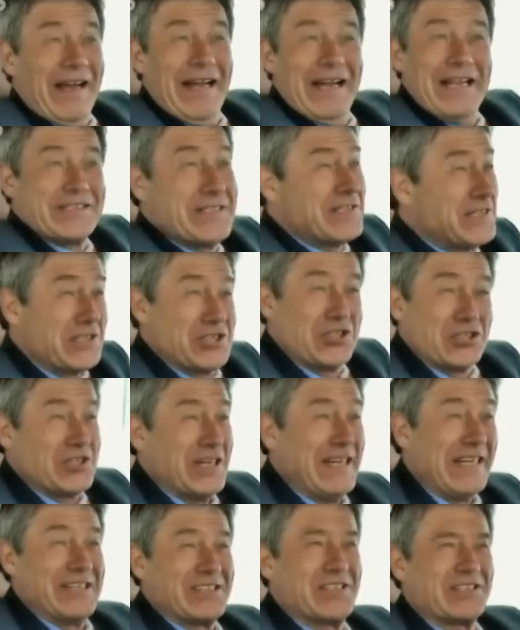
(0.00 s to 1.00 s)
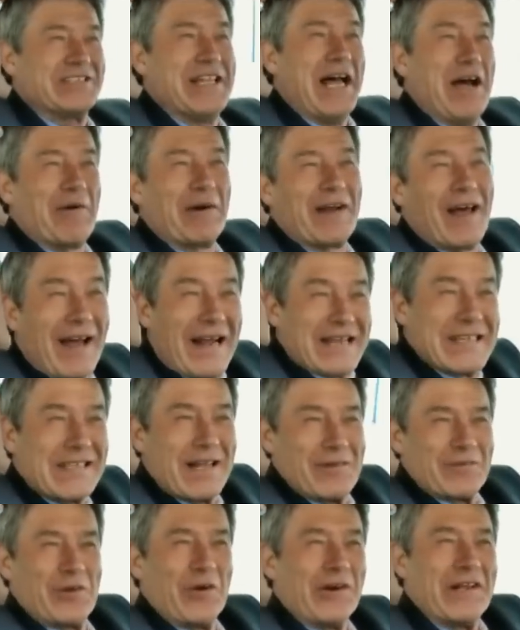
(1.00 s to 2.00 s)
This is sheet snow and ice.
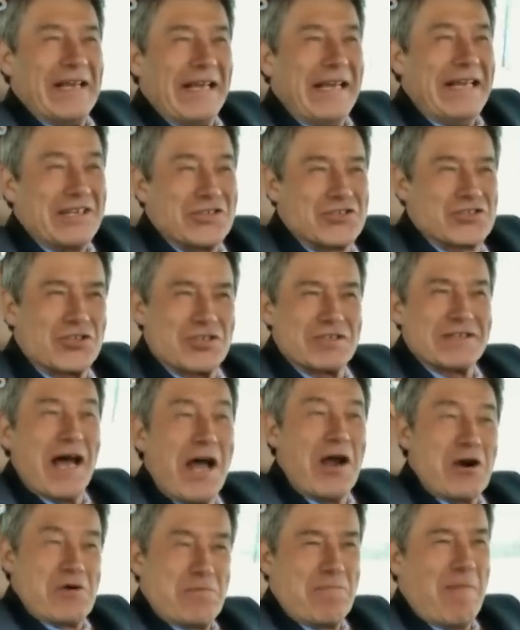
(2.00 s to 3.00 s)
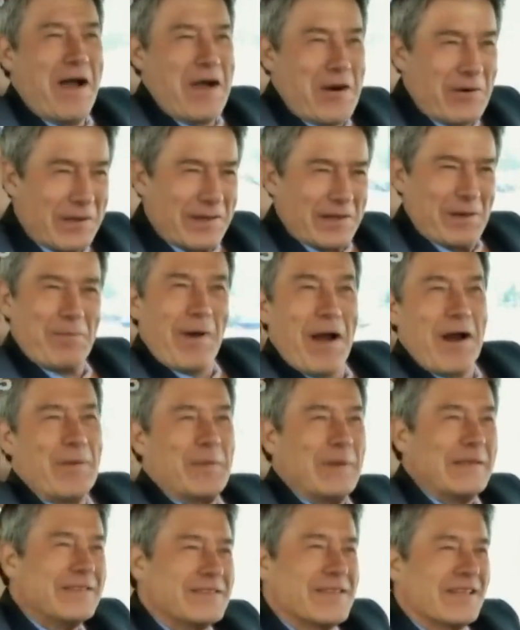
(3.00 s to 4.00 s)
I've got it in snow mode at the
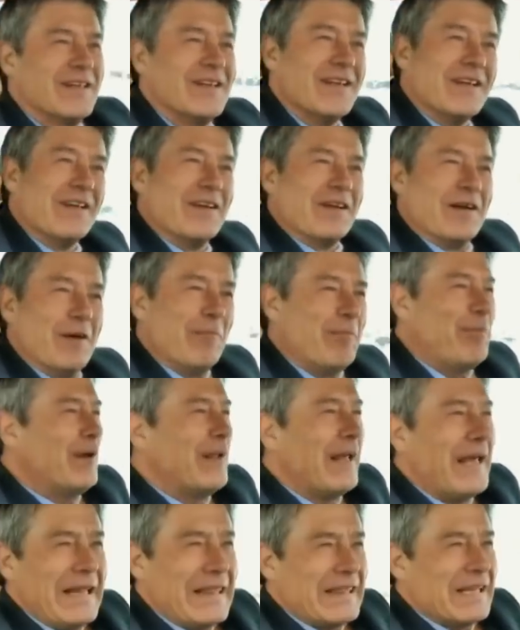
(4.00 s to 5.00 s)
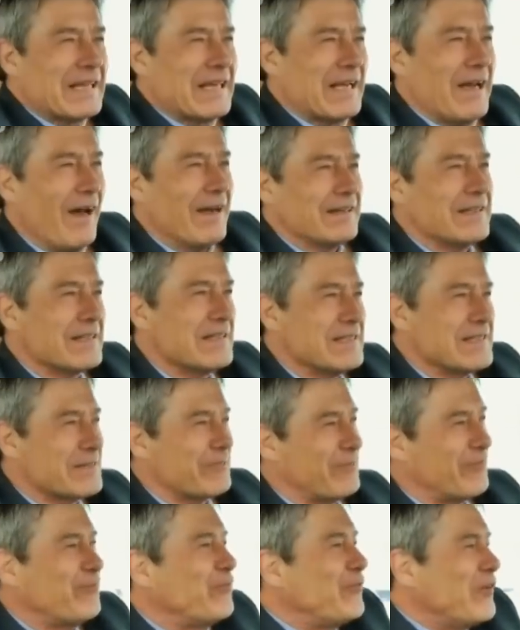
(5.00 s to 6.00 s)
moment. But the car doesn't
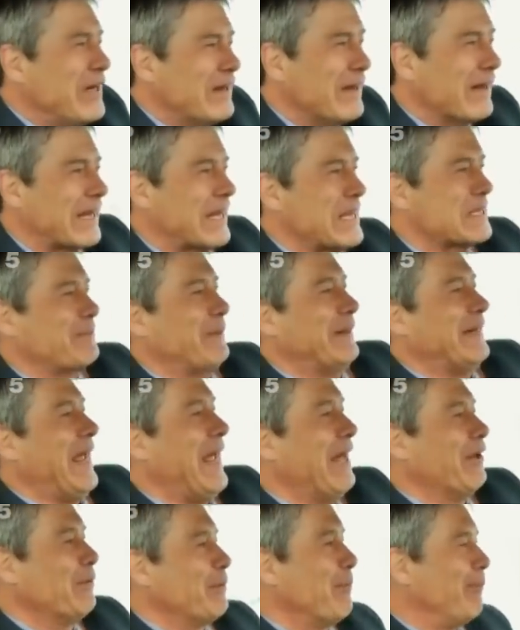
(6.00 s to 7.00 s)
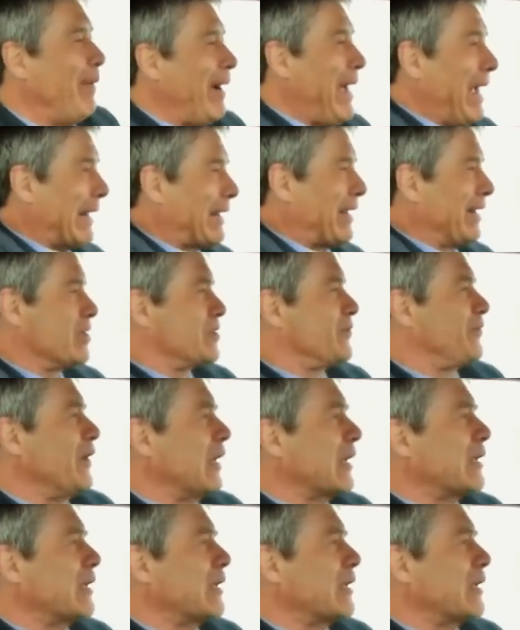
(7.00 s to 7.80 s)
feel like it's been held back. I just feel